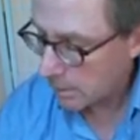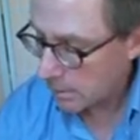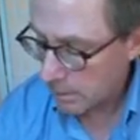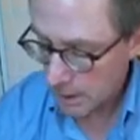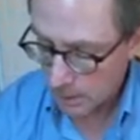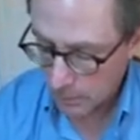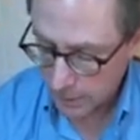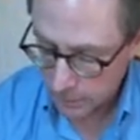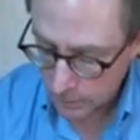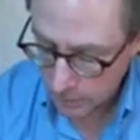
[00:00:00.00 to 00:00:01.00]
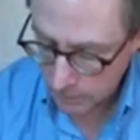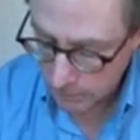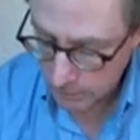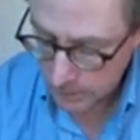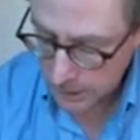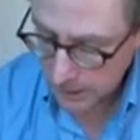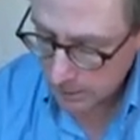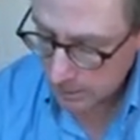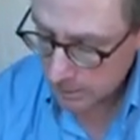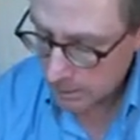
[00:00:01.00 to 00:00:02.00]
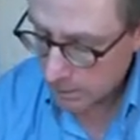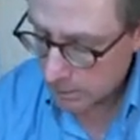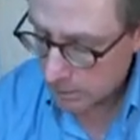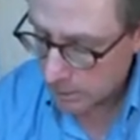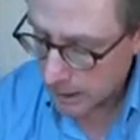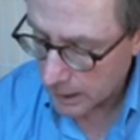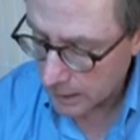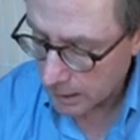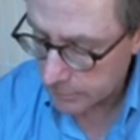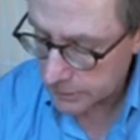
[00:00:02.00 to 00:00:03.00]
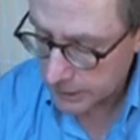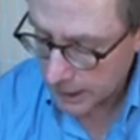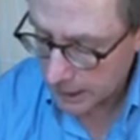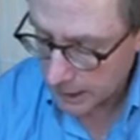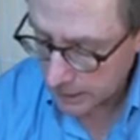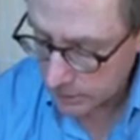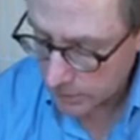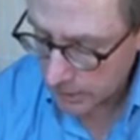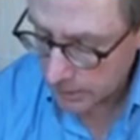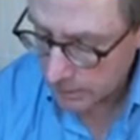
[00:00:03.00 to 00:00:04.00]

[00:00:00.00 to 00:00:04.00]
And when you do the arithmetic, you get obviously 8x squared